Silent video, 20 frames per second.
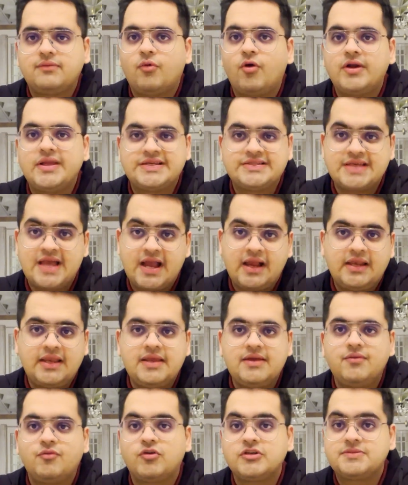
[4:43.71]
what
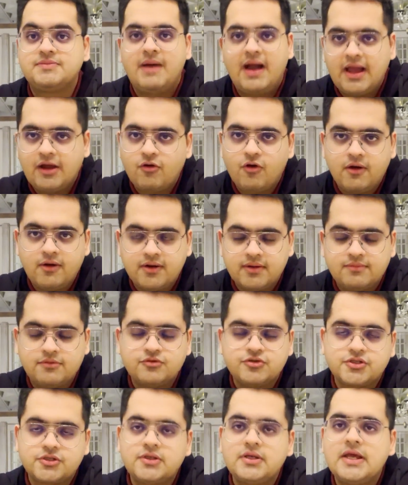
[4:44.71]
exactly was my
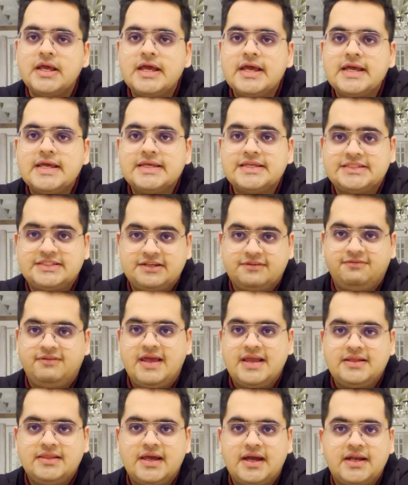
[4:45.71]
contribution, stuff
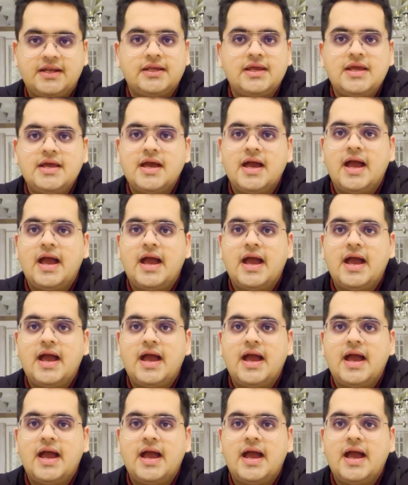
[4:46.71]
like that.